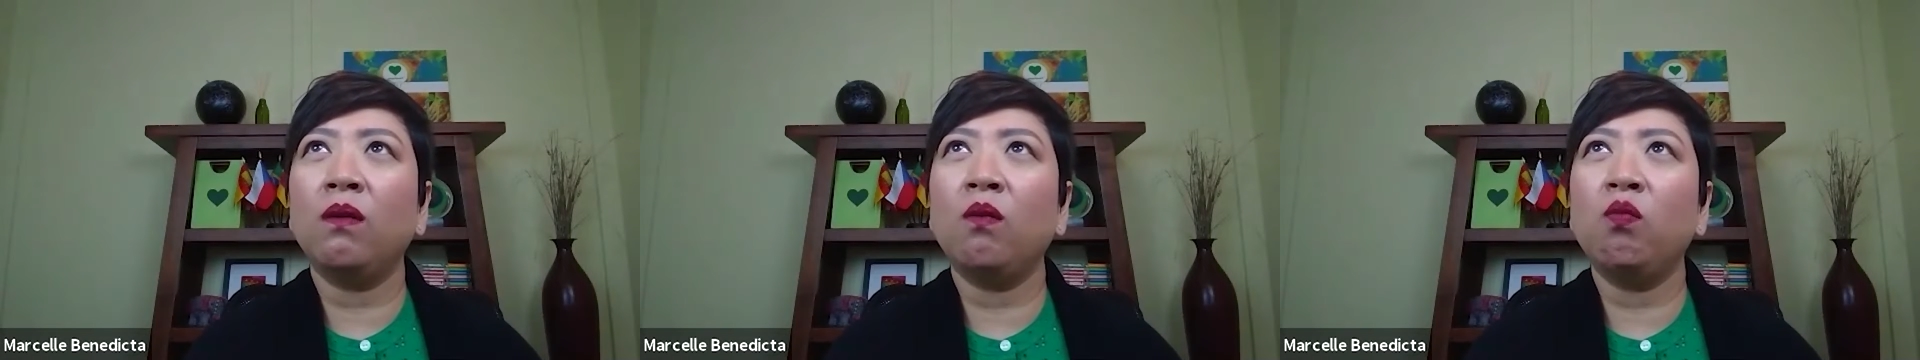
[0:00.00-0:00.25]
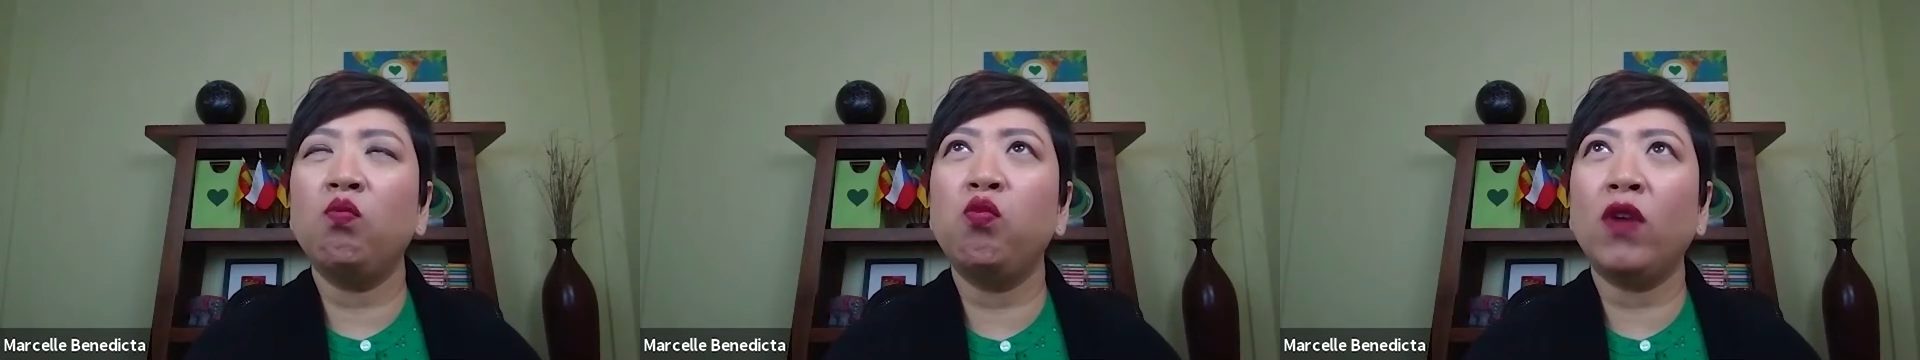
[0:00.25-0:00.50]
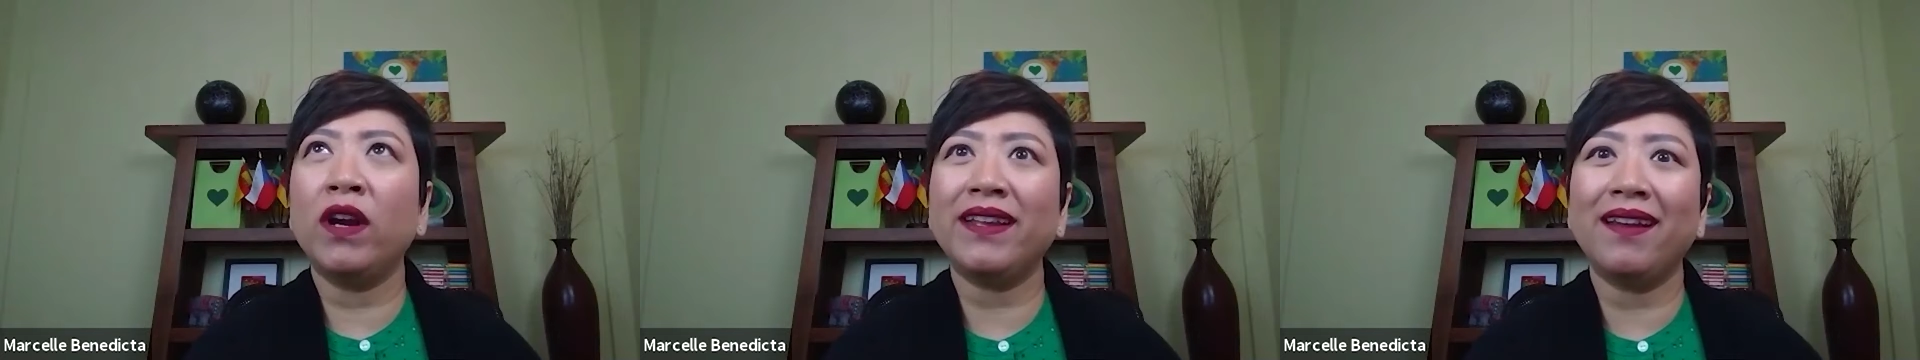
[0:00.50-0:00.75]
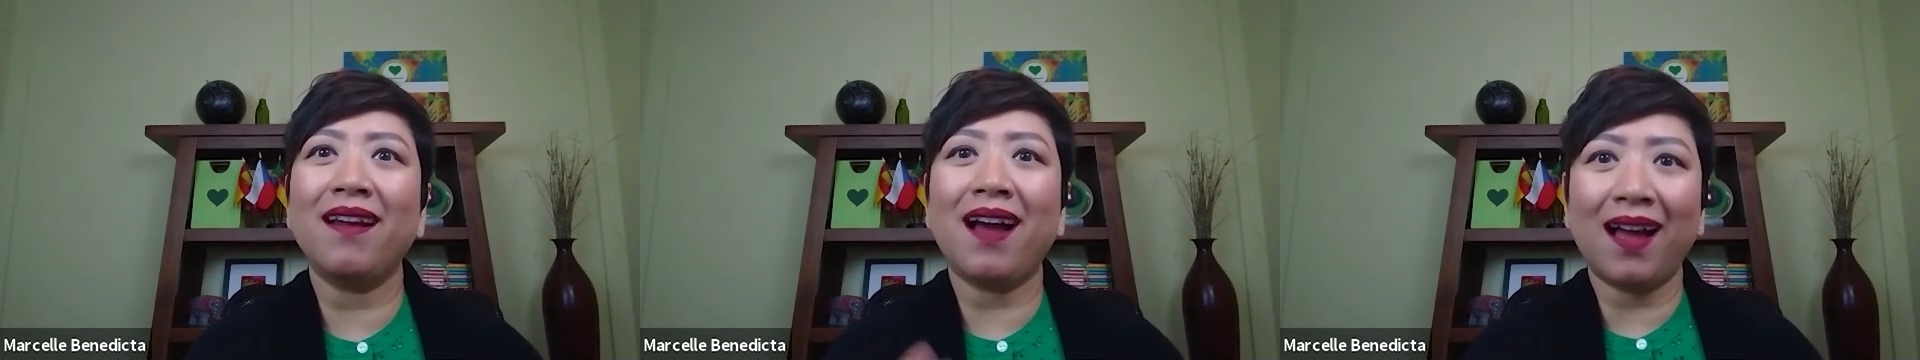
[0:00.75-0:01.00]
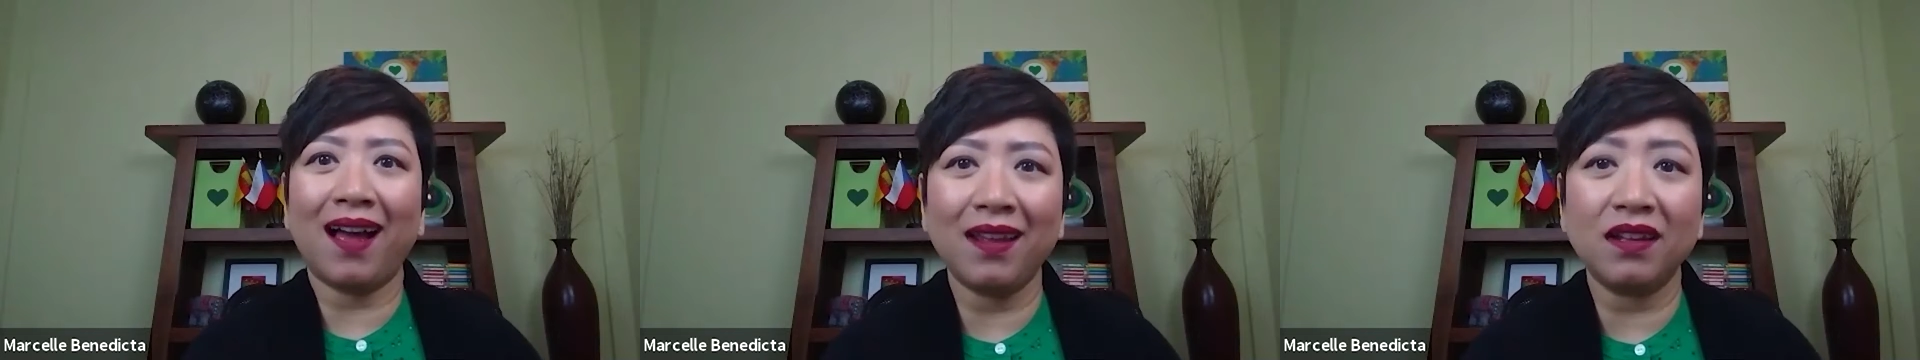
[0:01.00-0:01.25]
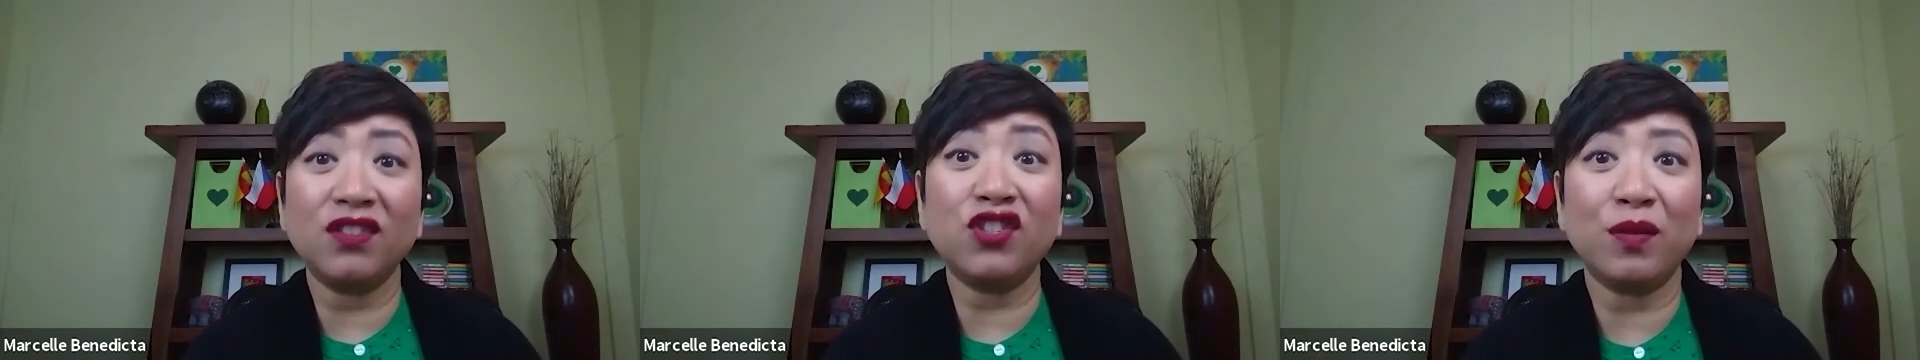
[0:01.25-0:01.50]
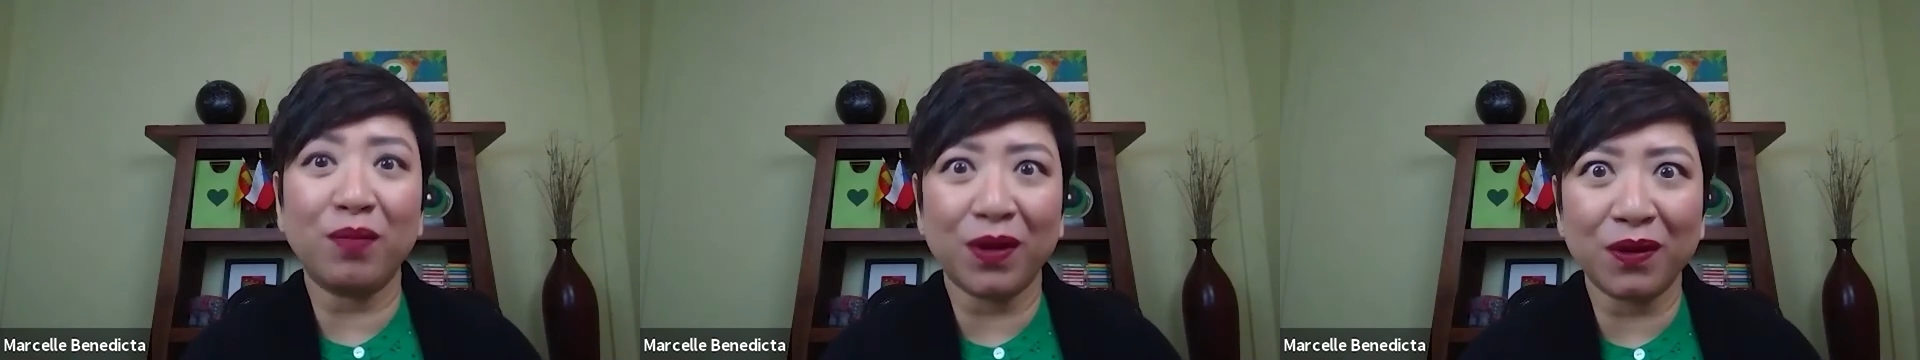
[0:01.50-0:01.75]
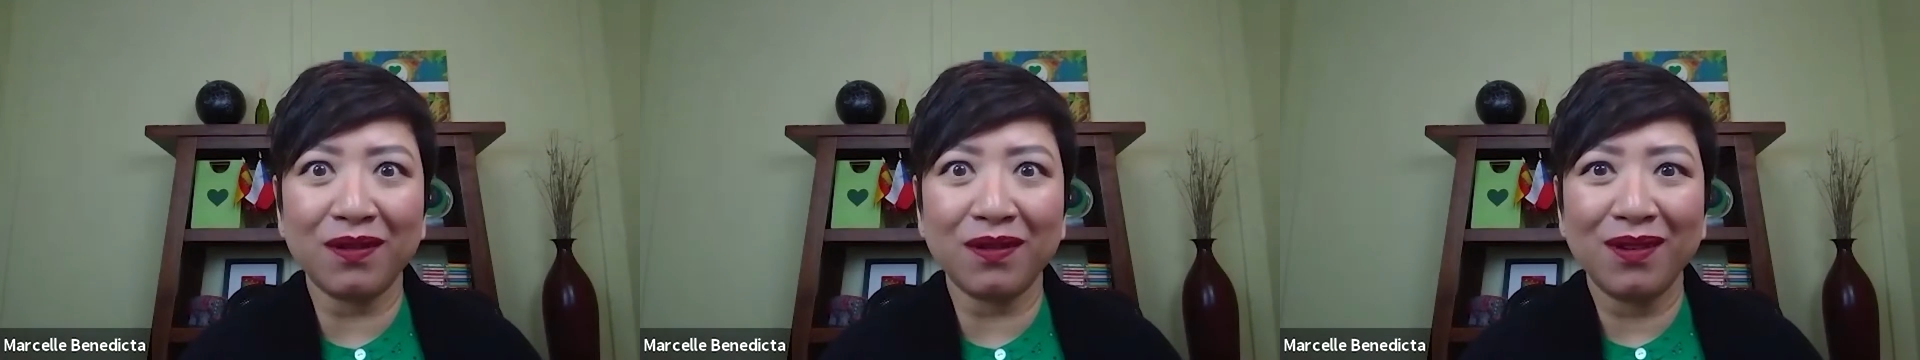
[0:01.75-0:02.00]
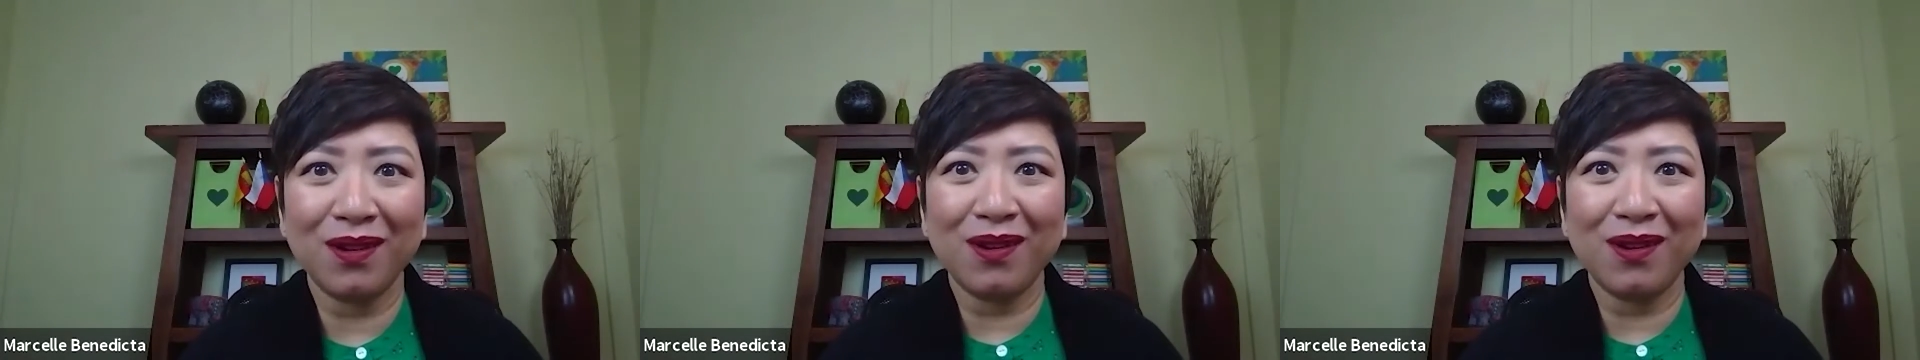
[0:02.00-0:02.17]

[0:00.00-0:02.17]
what can I contribute?